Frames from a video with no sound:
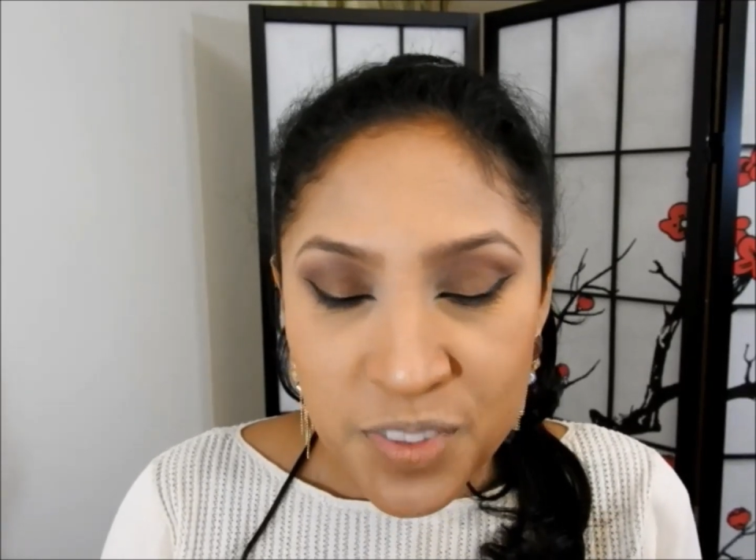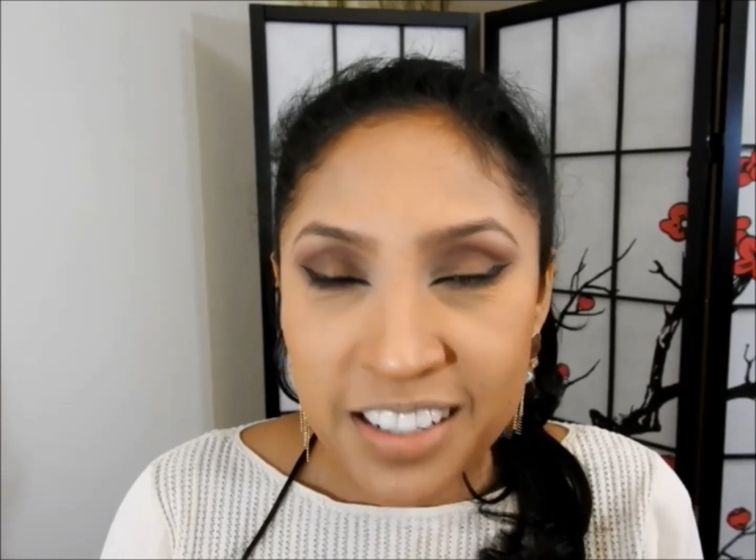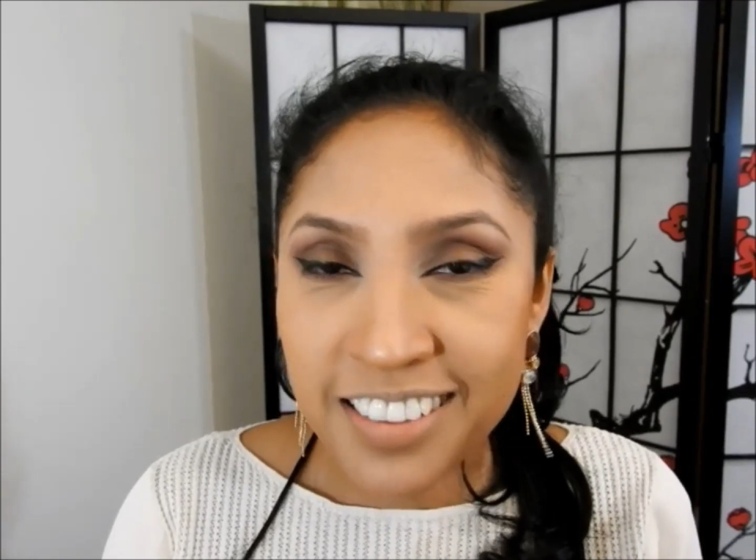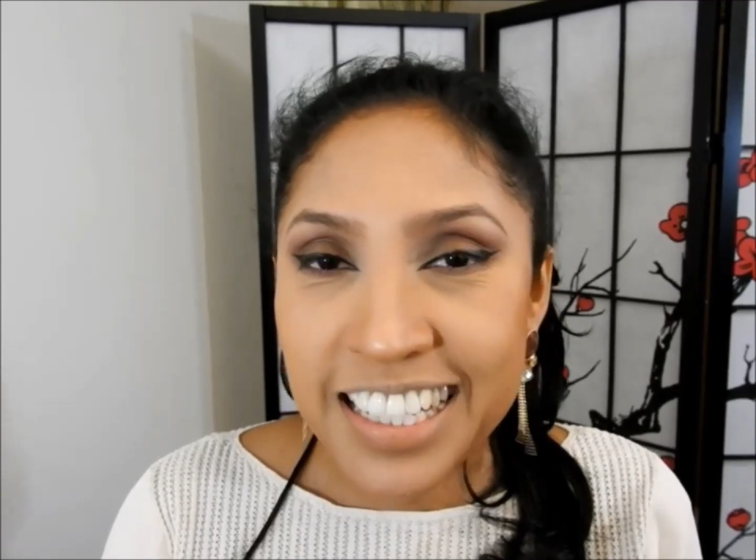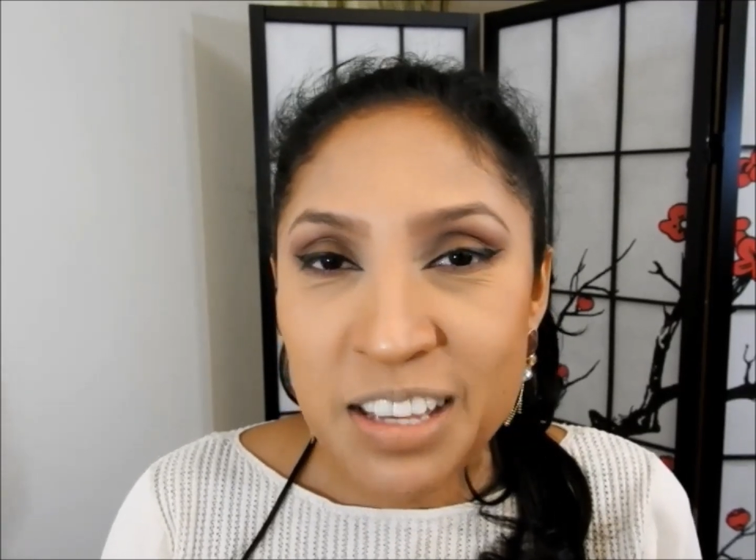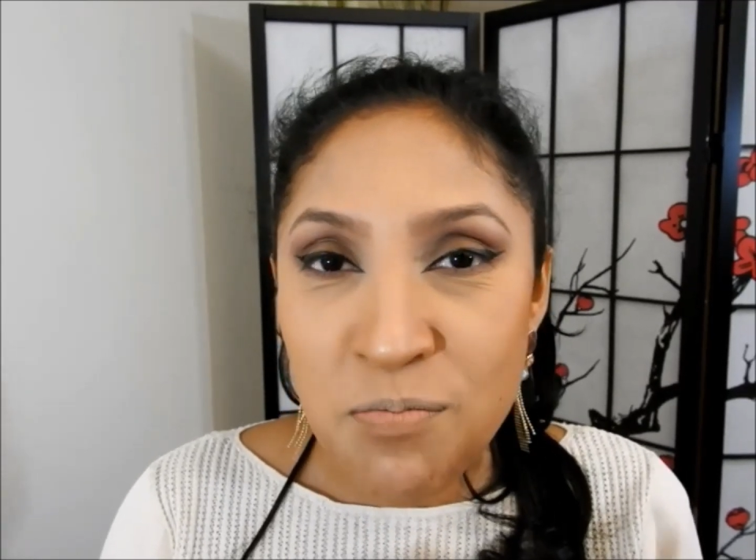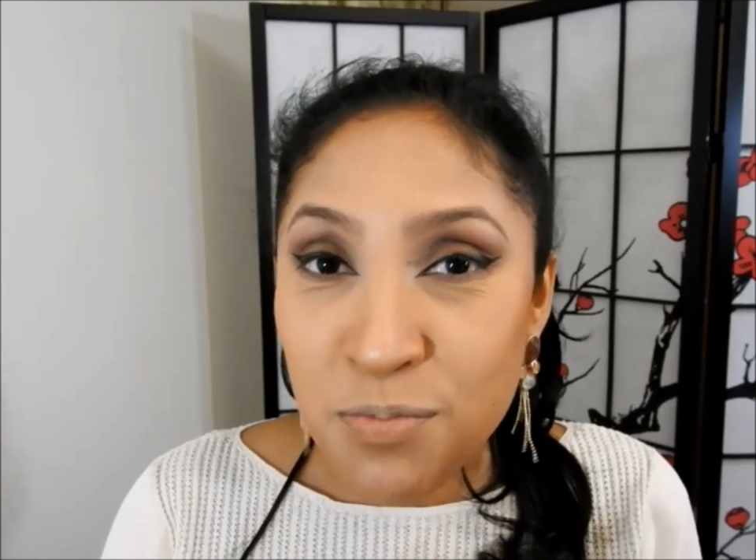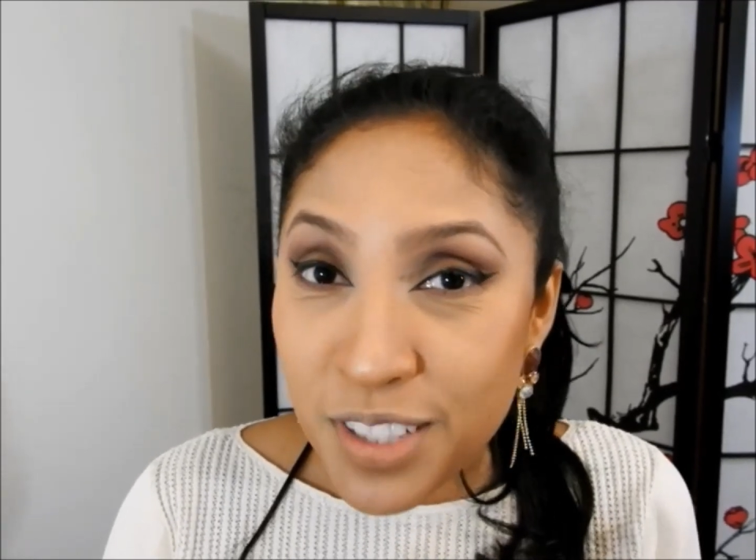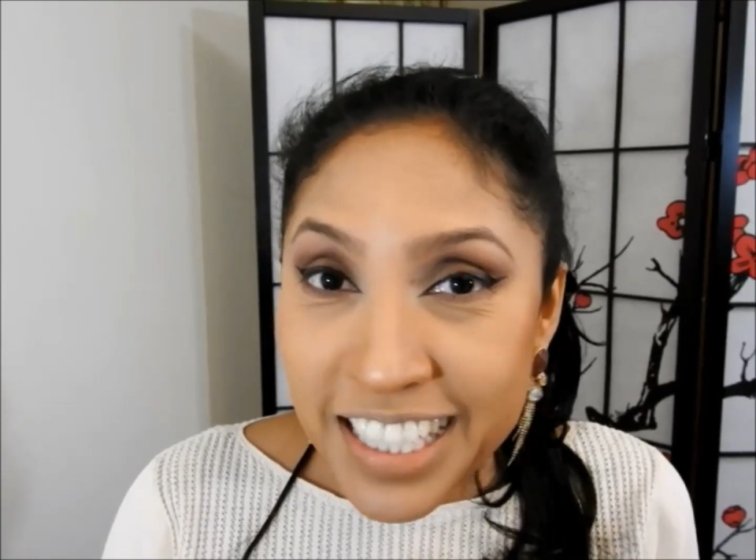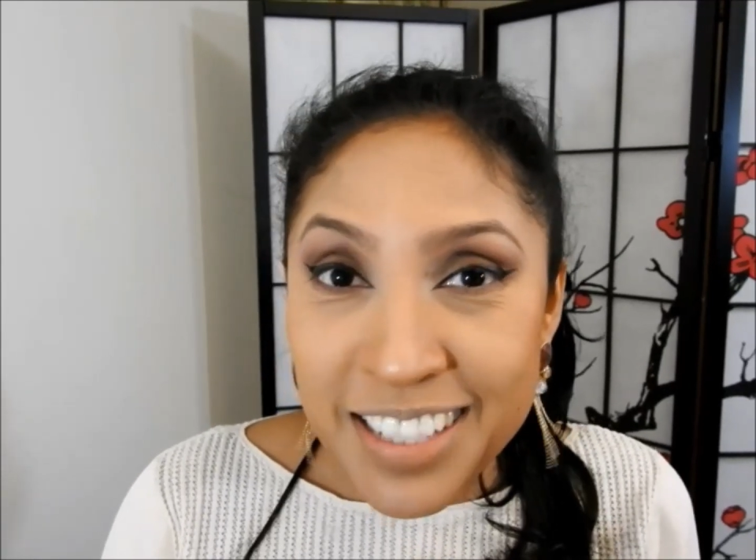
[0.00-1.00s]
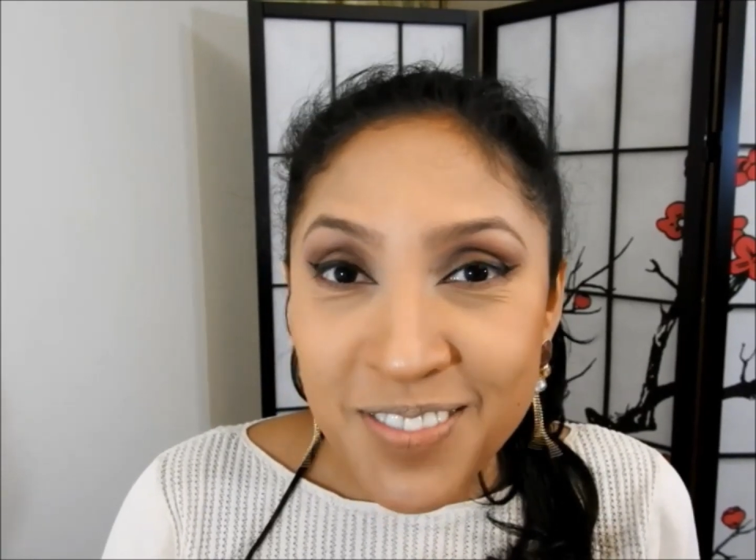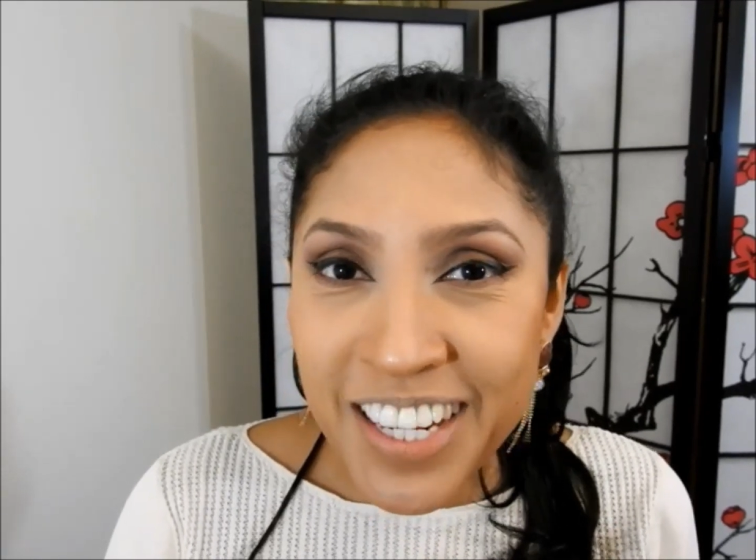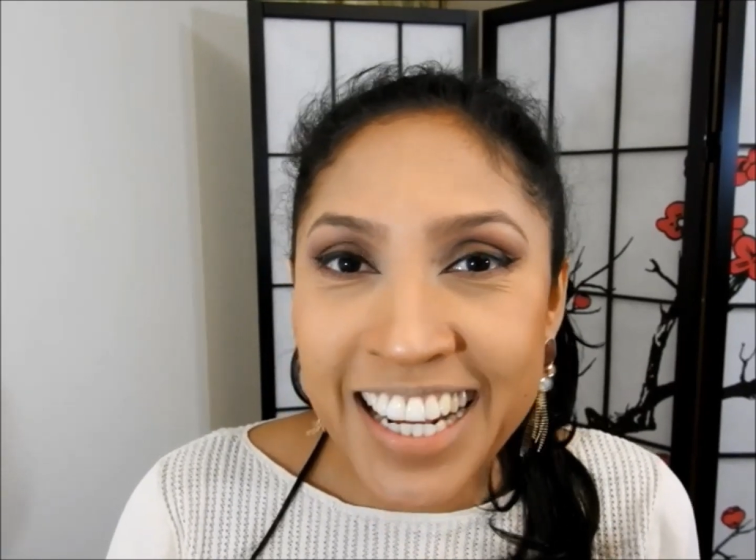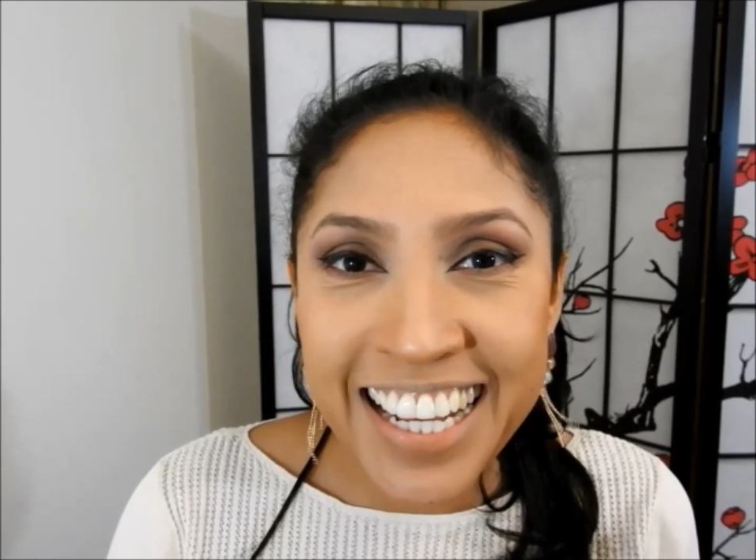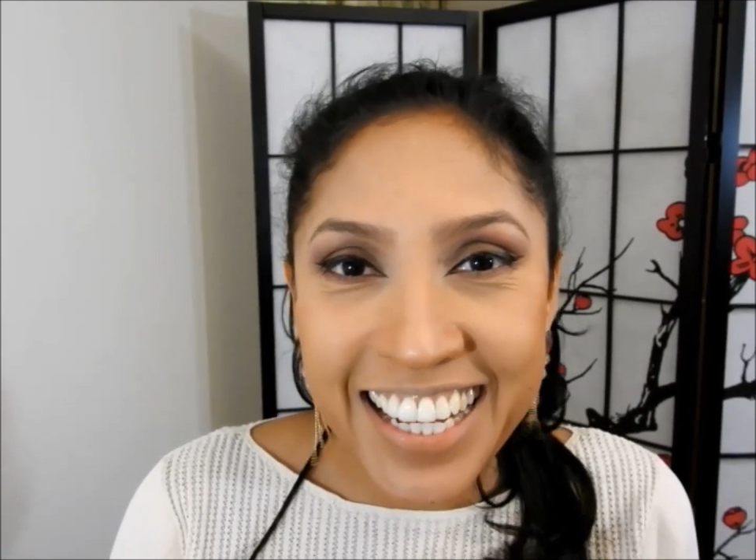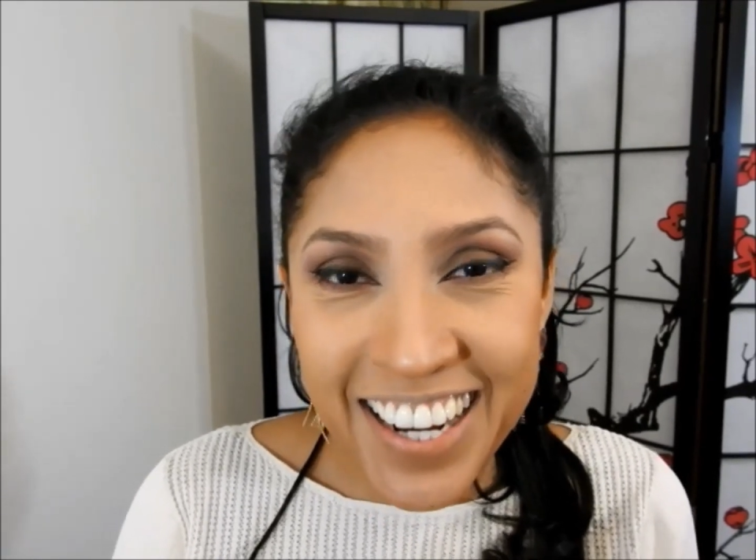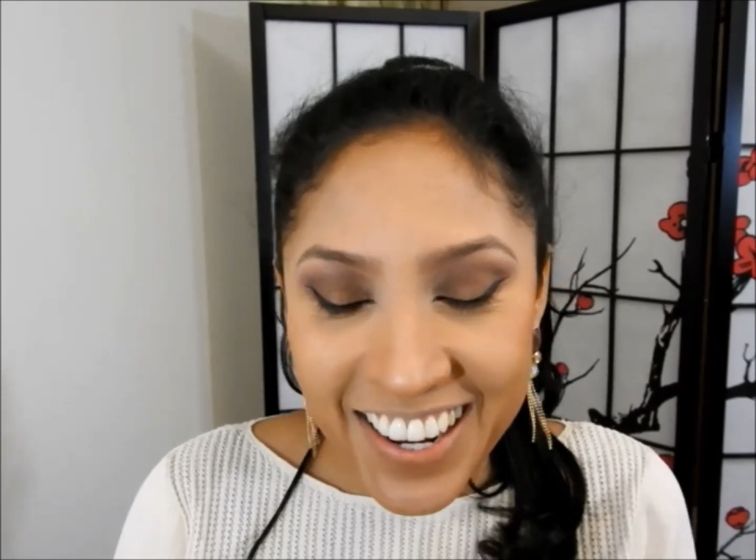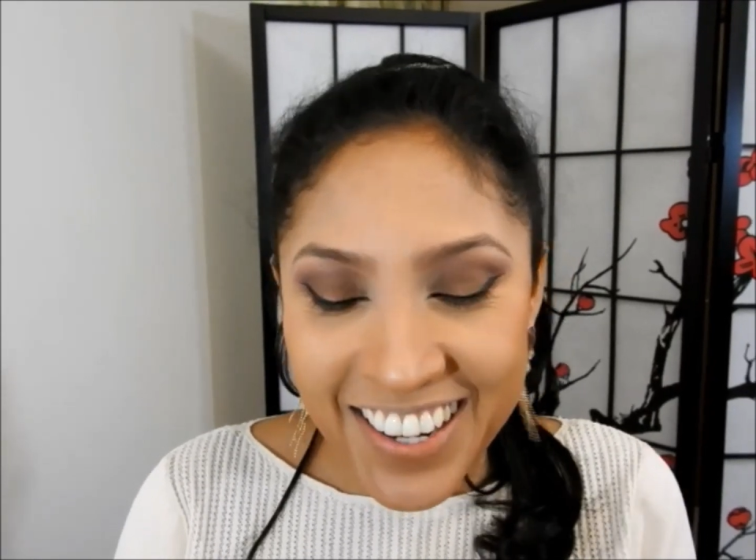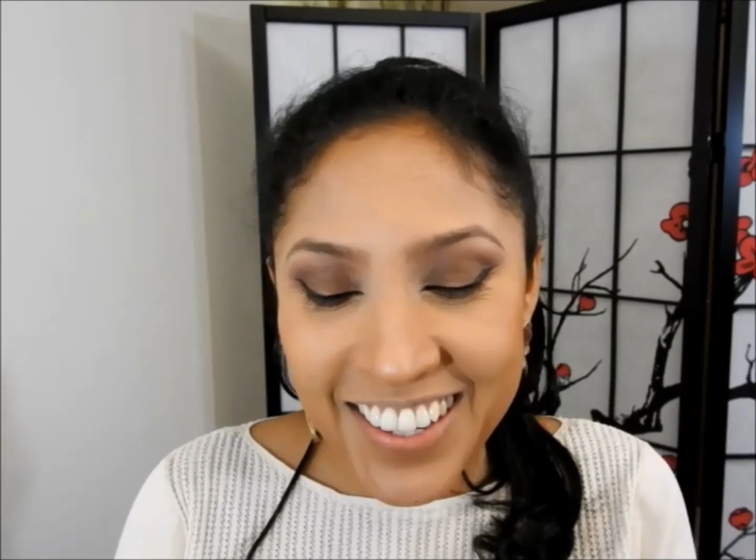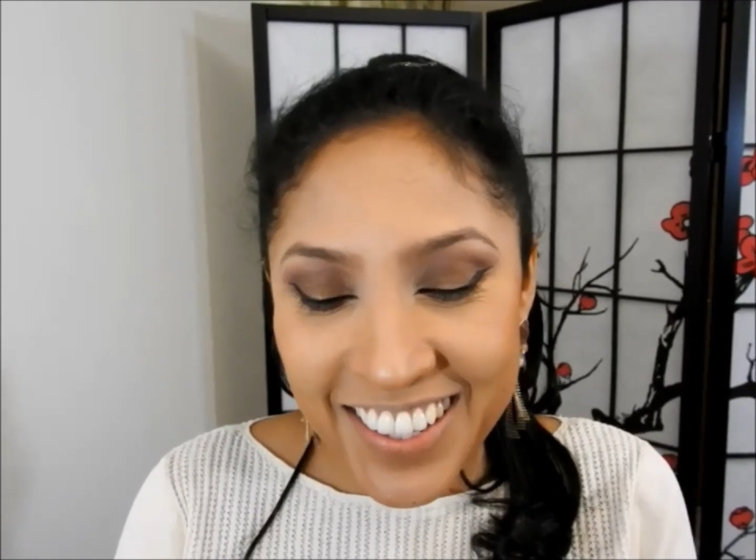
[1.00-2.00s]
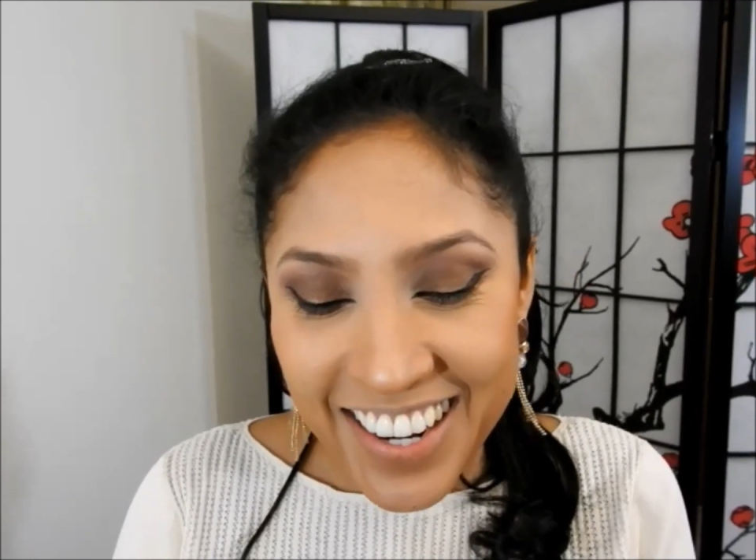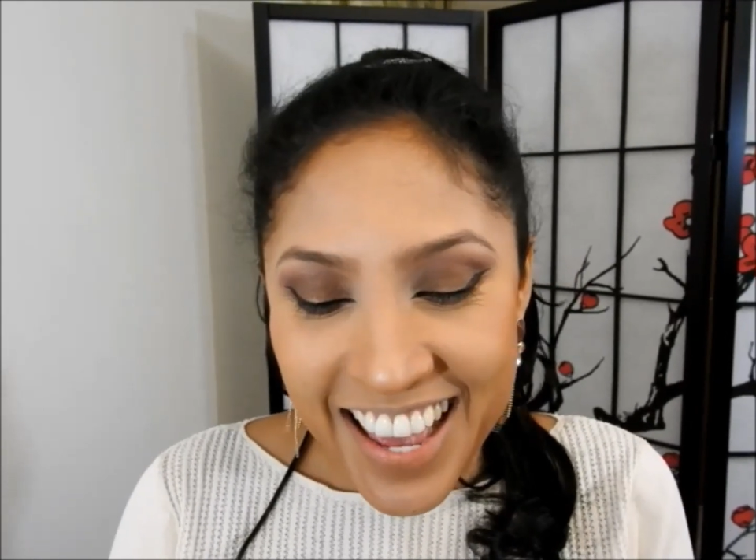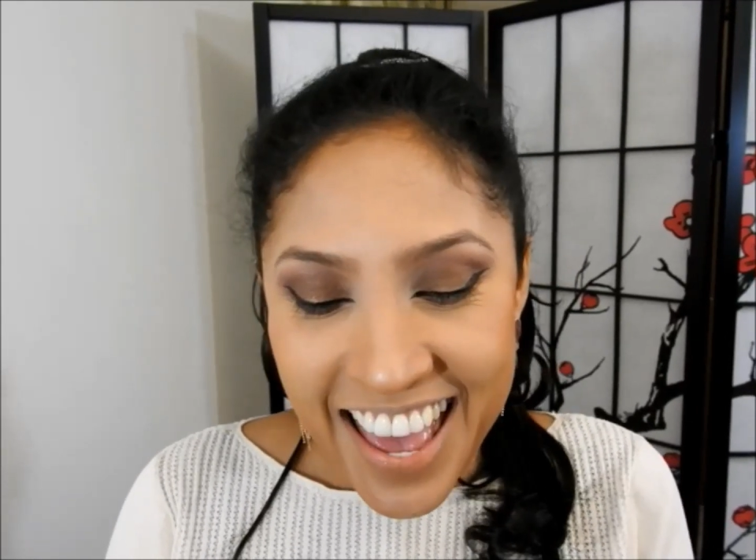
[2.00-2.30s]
really pretty color,